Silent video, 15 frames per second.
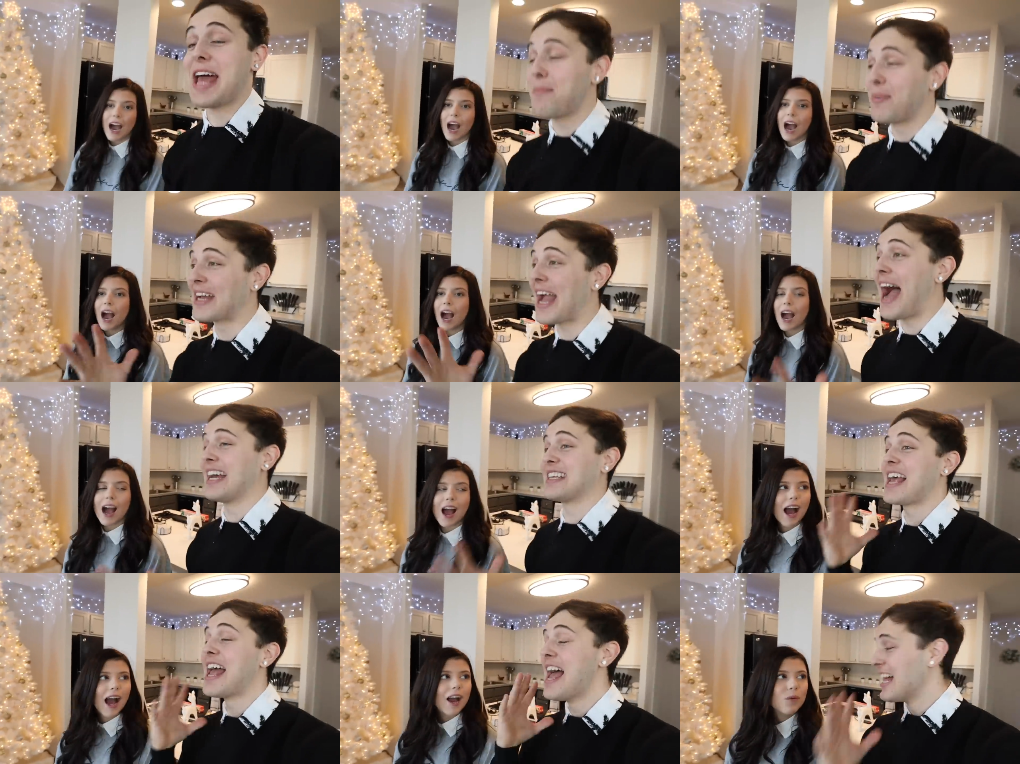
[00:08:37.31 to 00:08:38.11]
Speaker 1: that. But
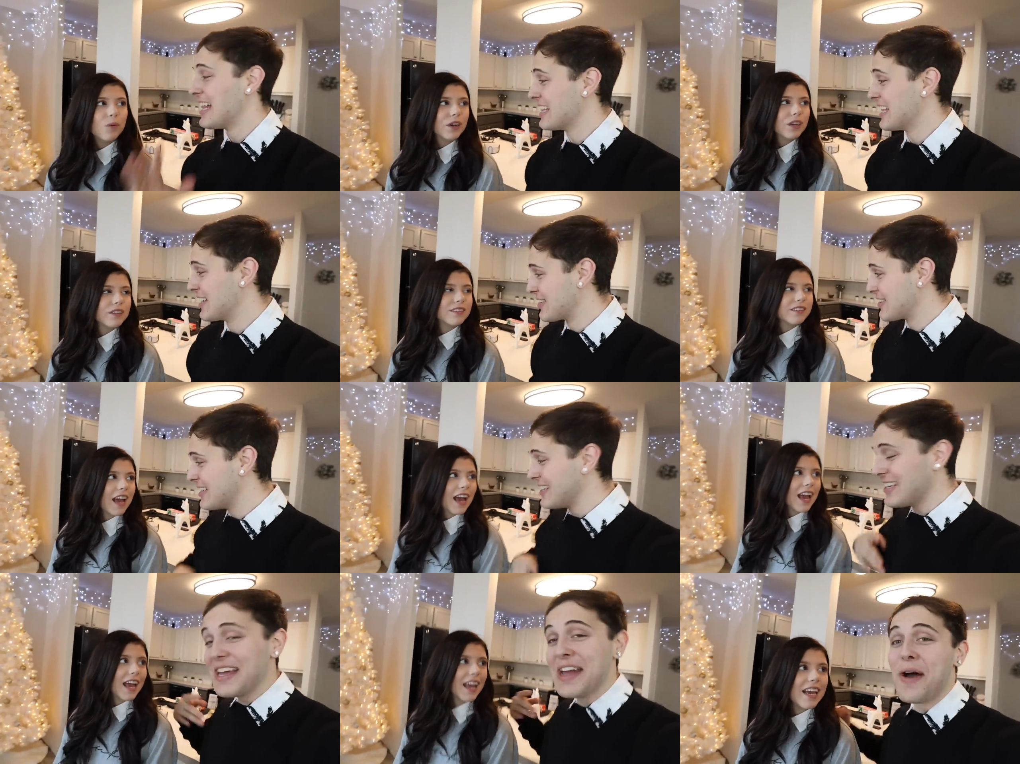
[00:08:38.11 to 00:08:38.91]
guys, I will
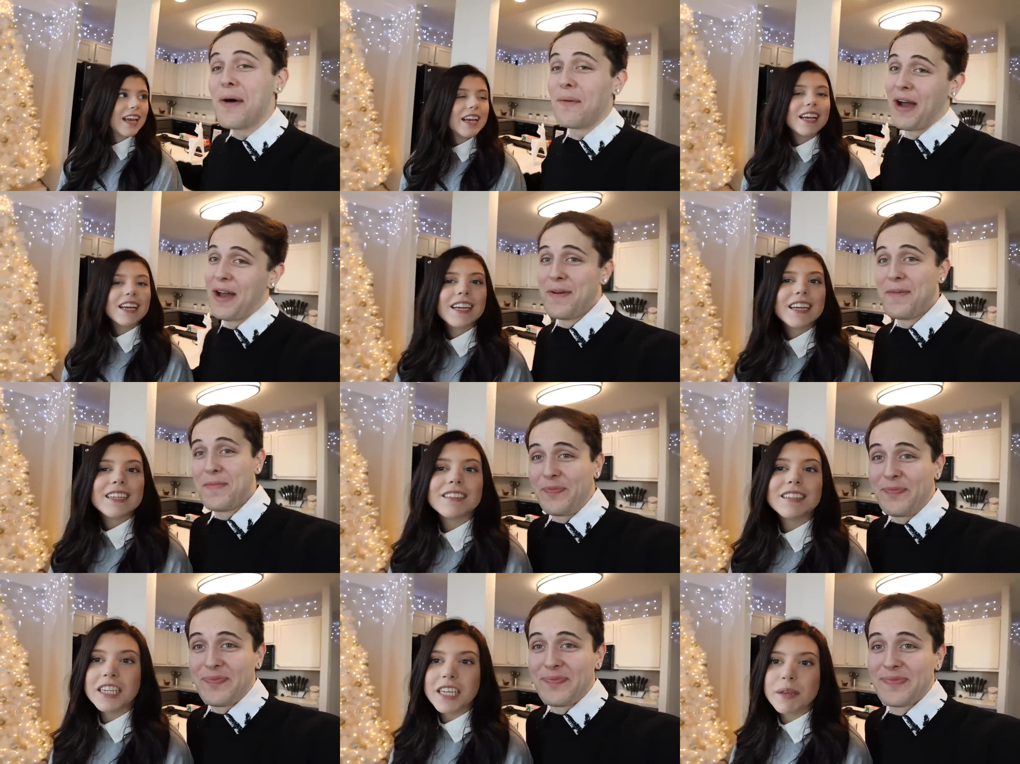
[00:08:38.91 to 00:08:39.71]
say, what
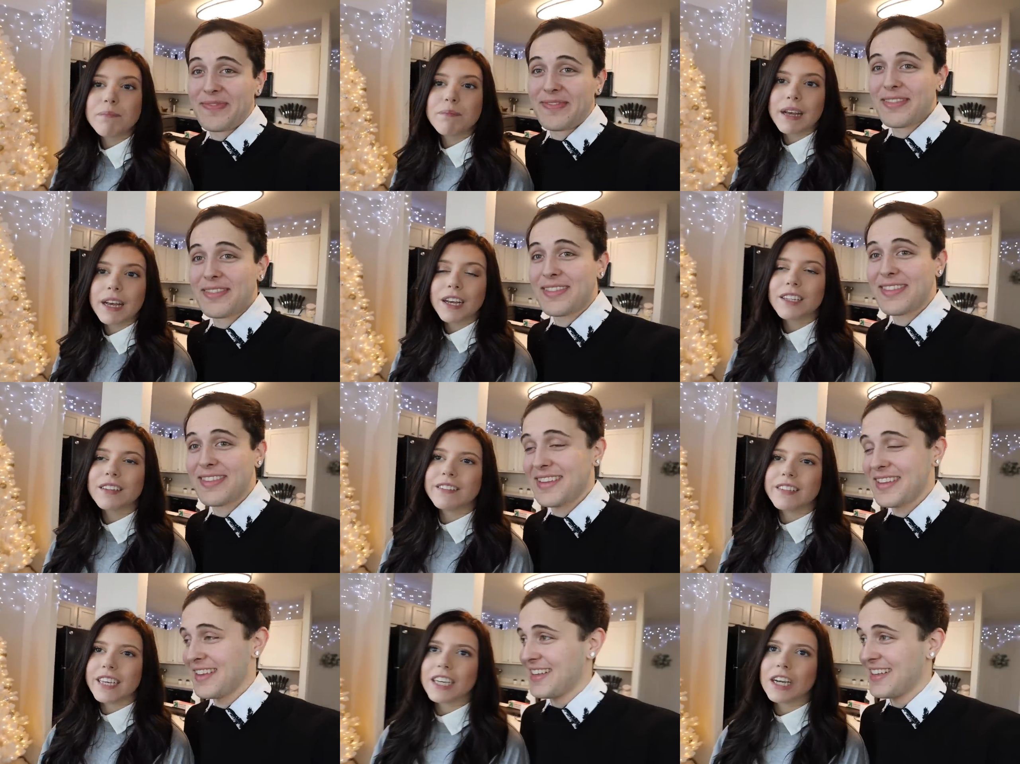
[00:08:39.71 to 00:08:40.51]
Speaker 2: Team Bill
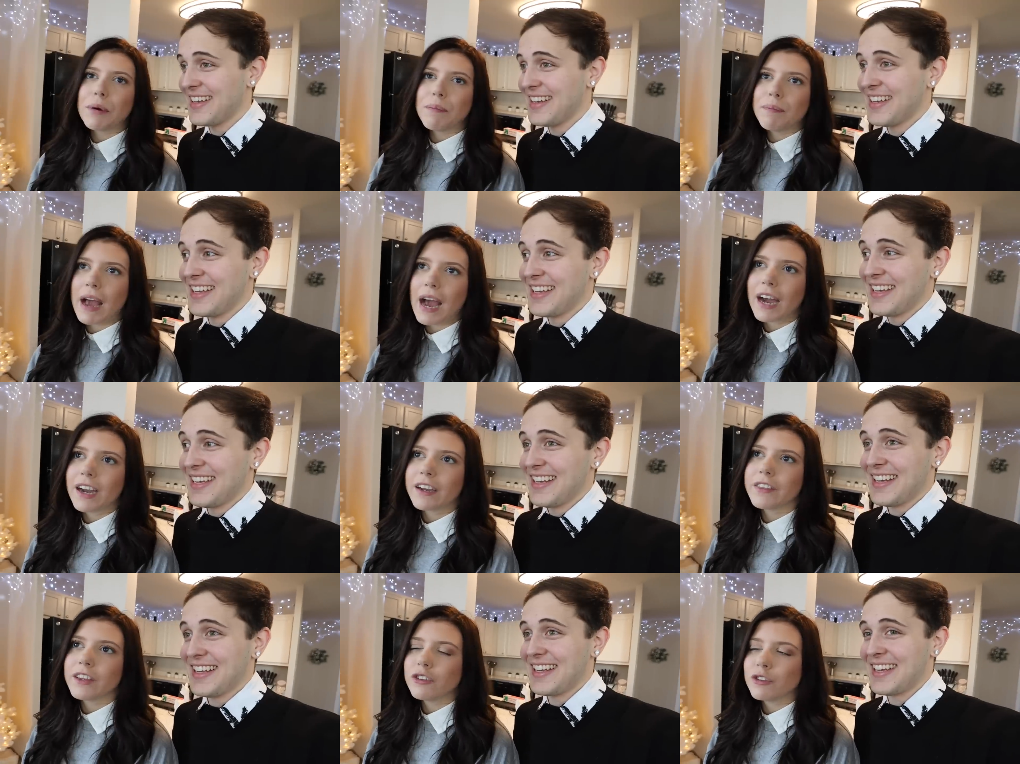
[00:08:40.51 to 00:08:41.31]
did come
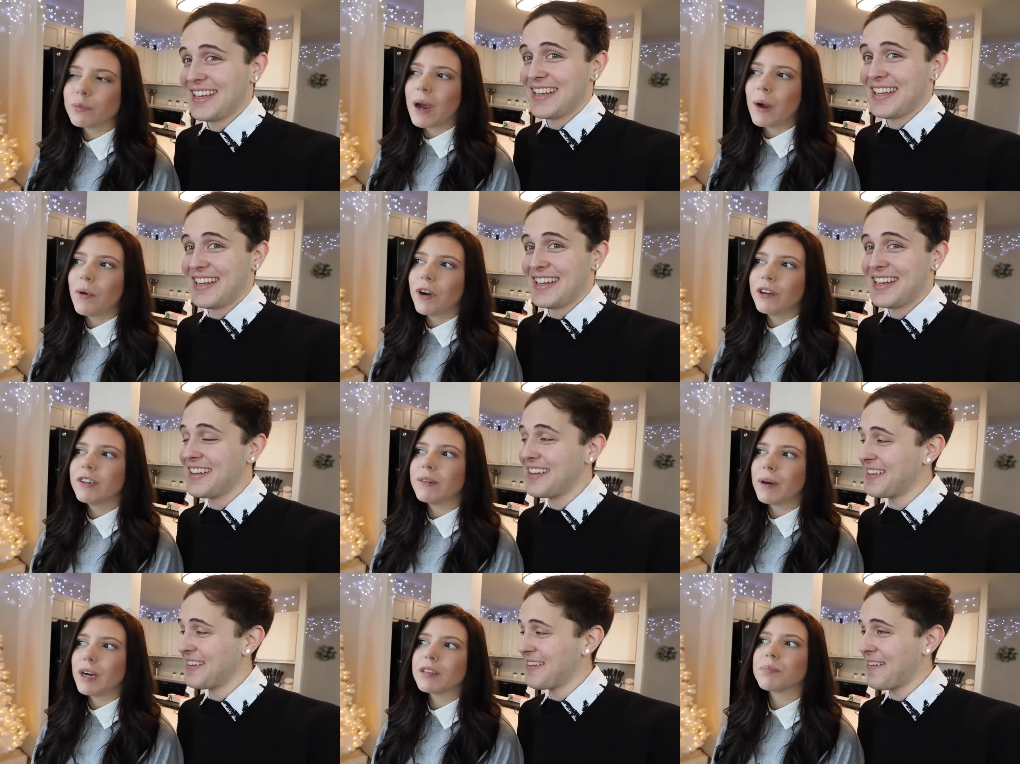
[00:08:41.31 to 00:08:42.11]
back. This is probably one of
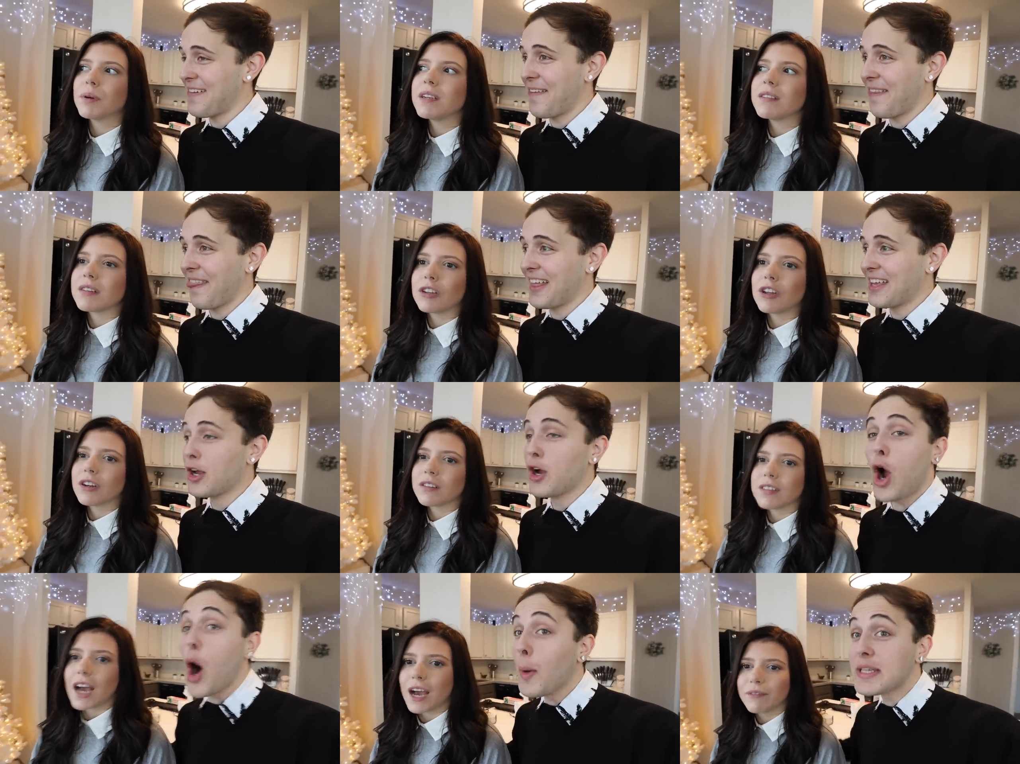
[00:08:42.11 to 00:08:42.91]
your best pranks in a long.
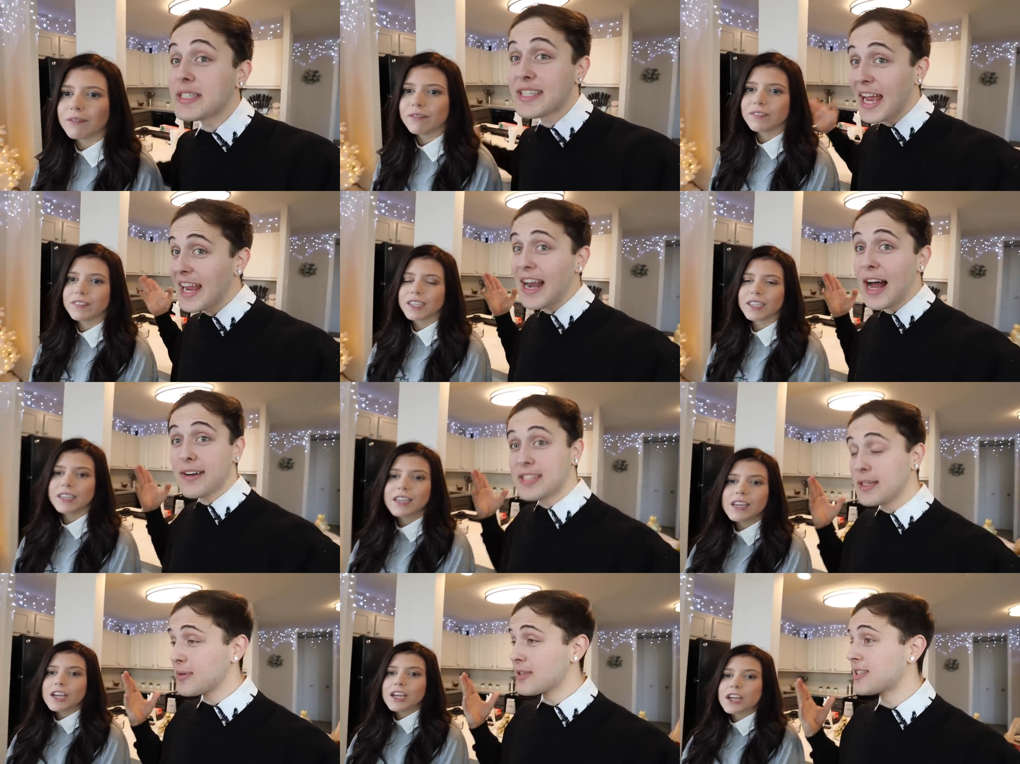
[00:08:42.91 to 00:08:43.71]
You're time.
Speaker 1: always saying how
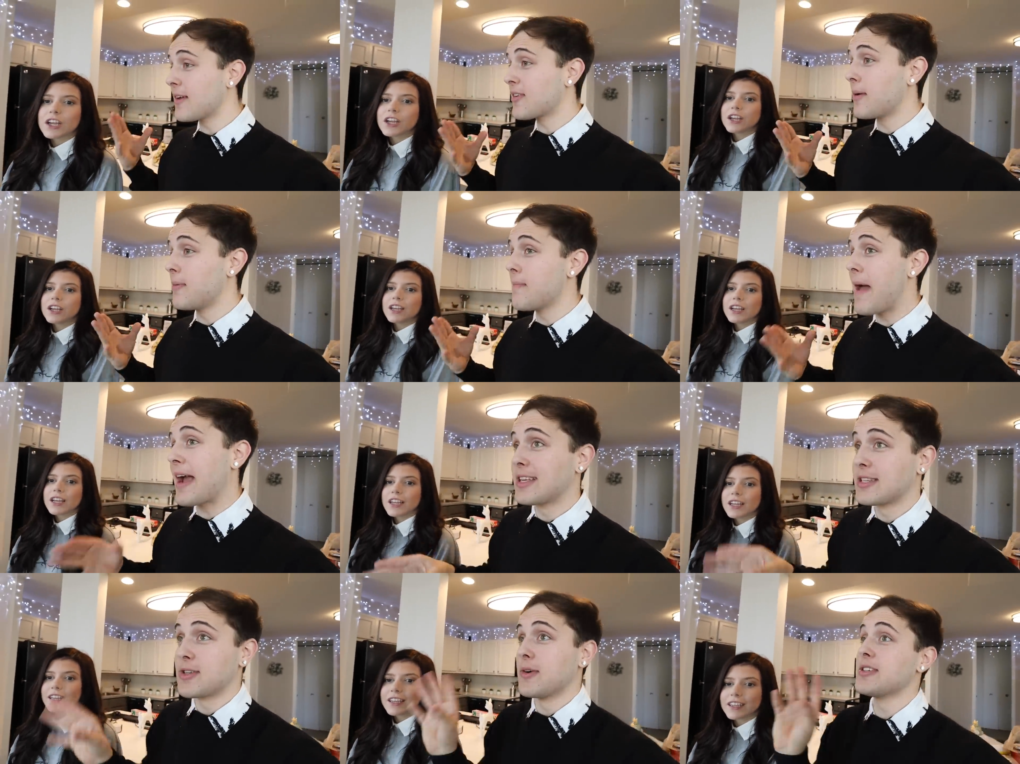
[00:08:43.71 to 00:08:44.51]
Team Bill's never coming
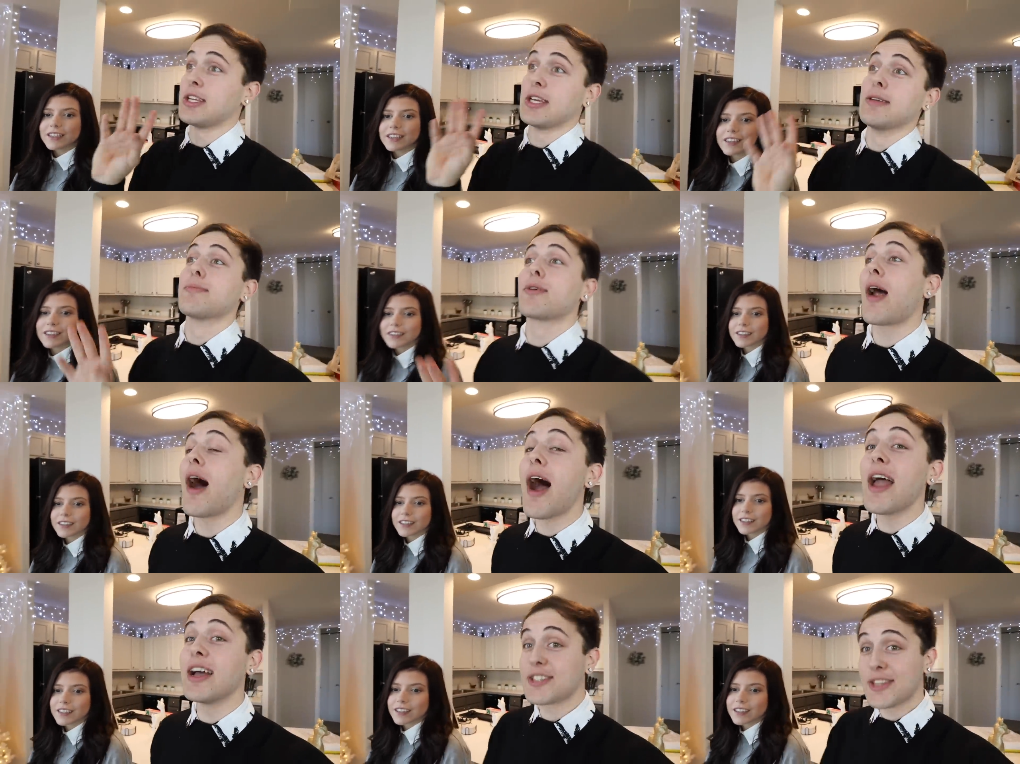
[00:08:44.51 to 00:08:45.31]
back, and it's always Team
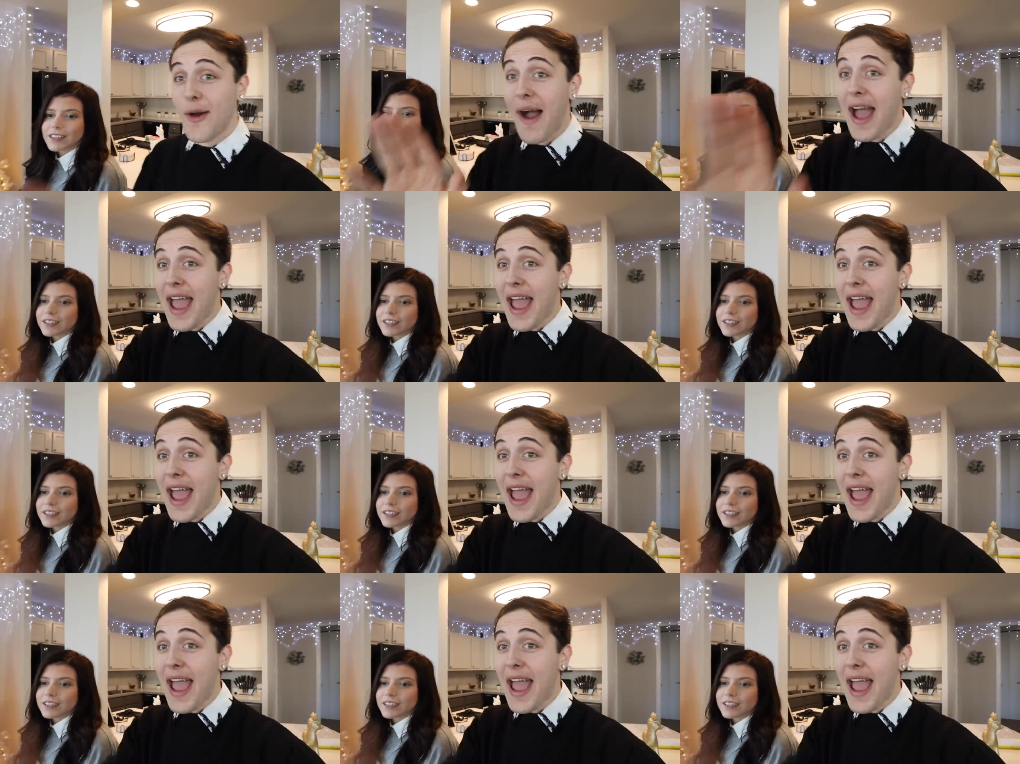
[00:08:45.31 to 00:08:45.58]
Mariah. So